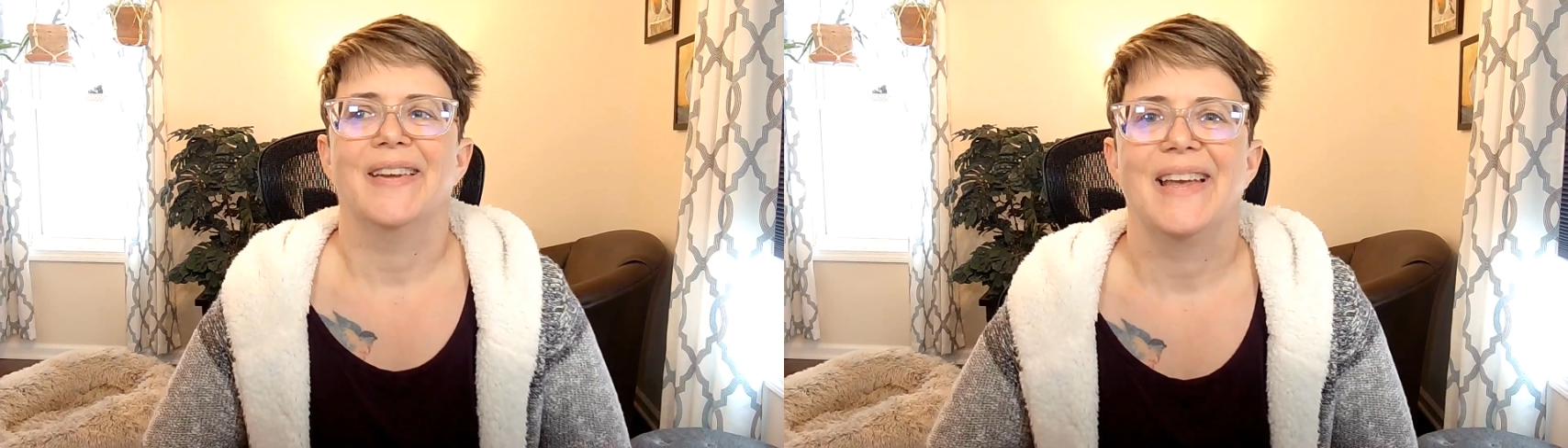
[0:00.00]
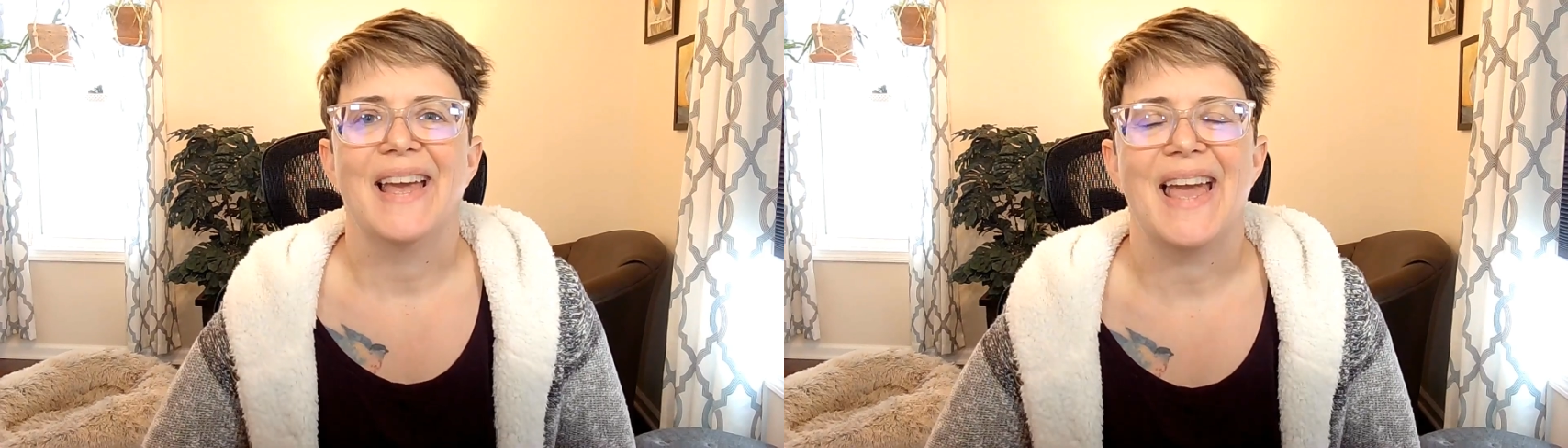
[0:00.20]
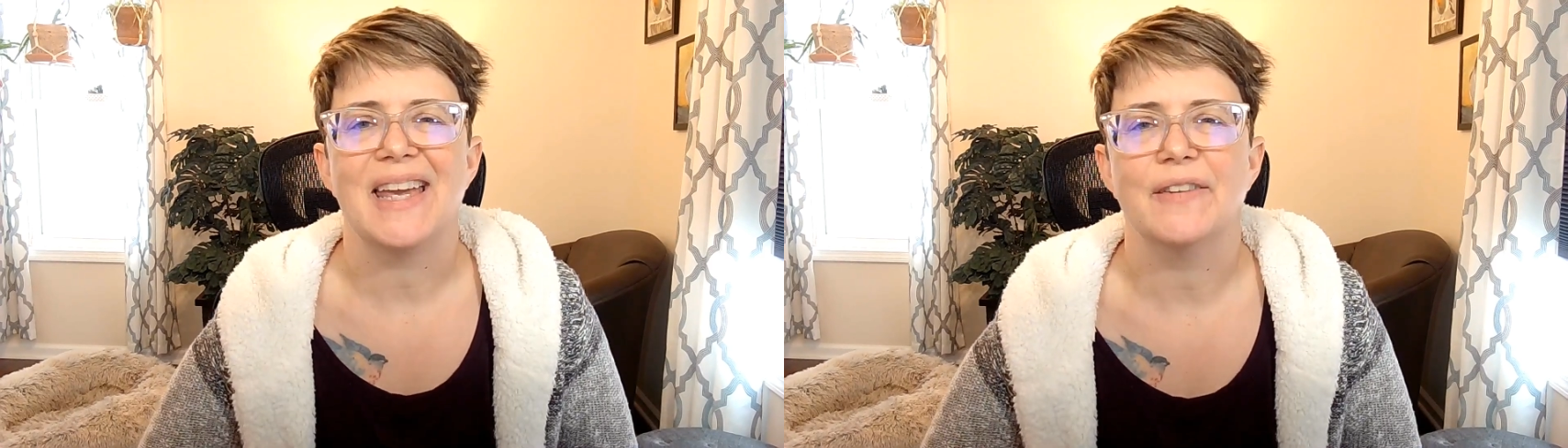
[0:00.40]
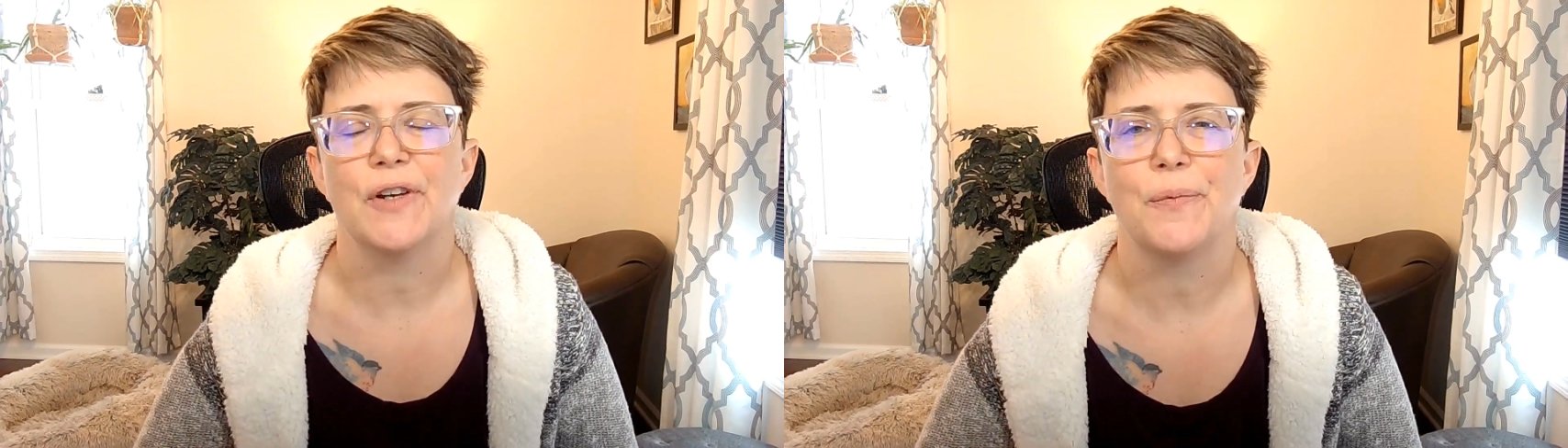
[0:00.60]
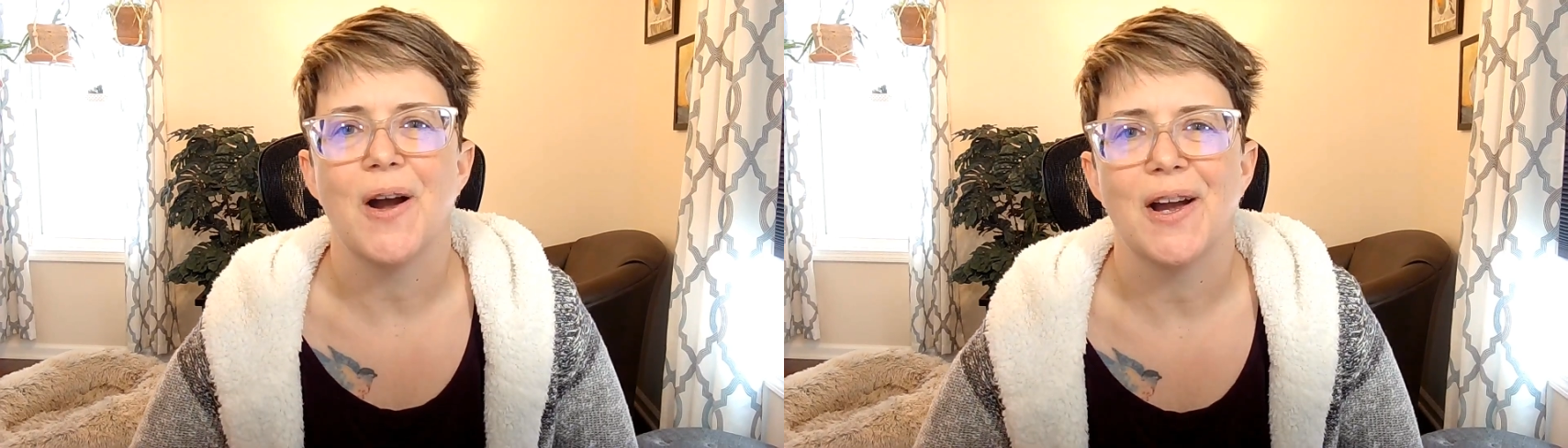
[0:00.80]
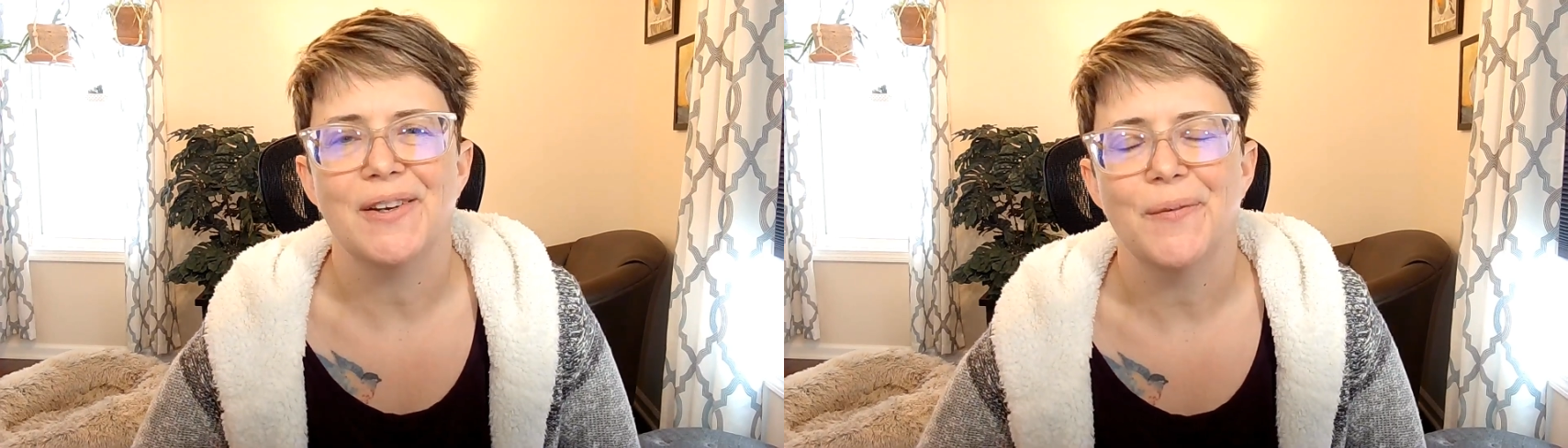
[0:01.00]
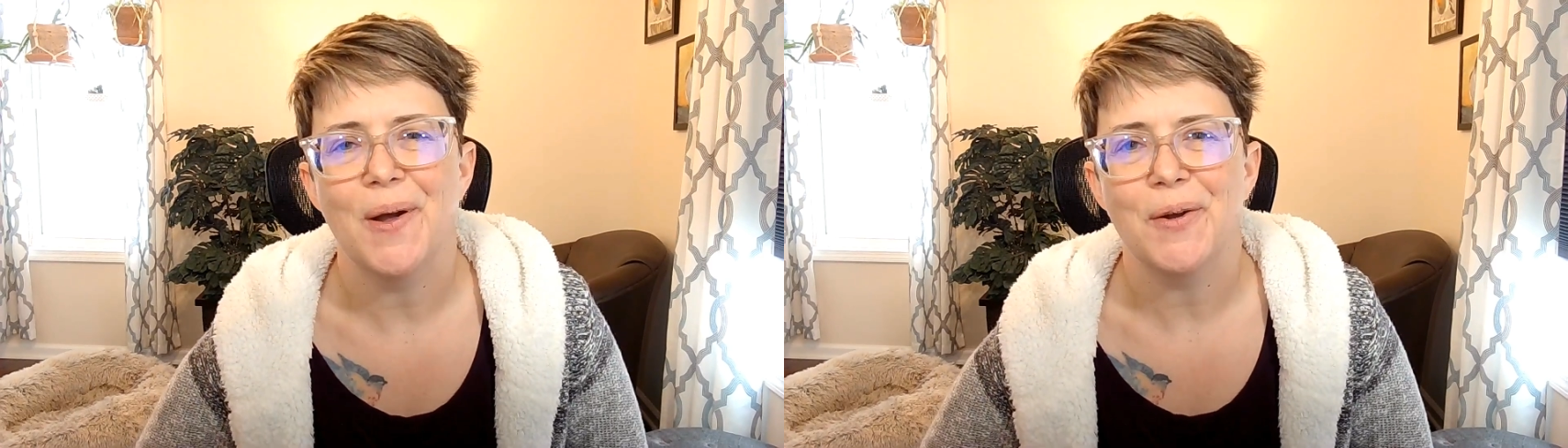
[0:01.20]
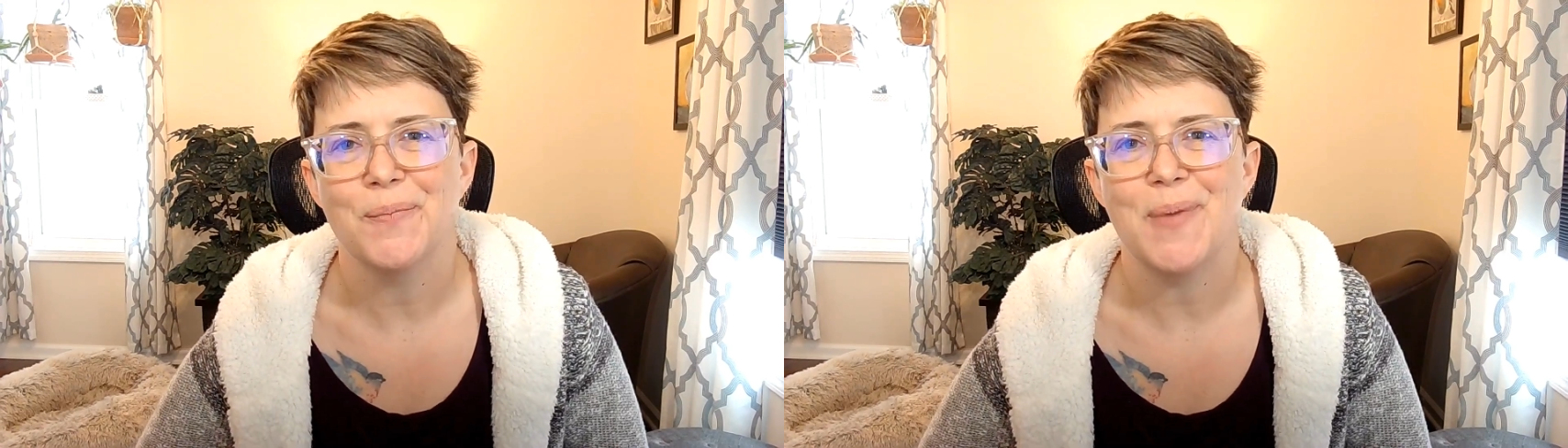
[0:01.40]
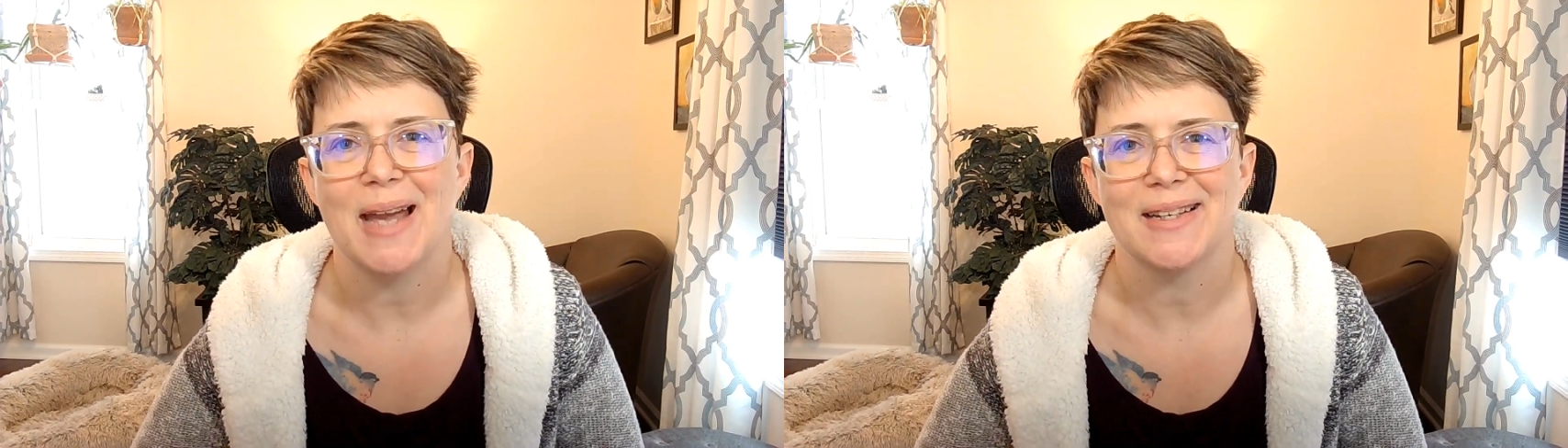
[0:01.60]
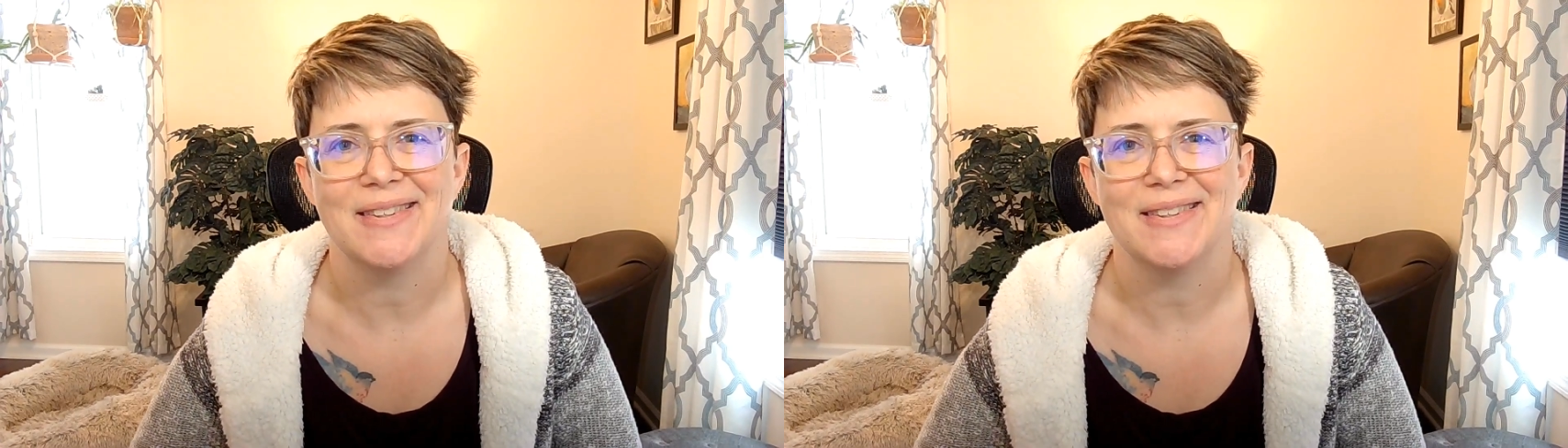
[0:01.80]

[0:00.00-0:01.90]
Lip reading: Hey everyone, welcome back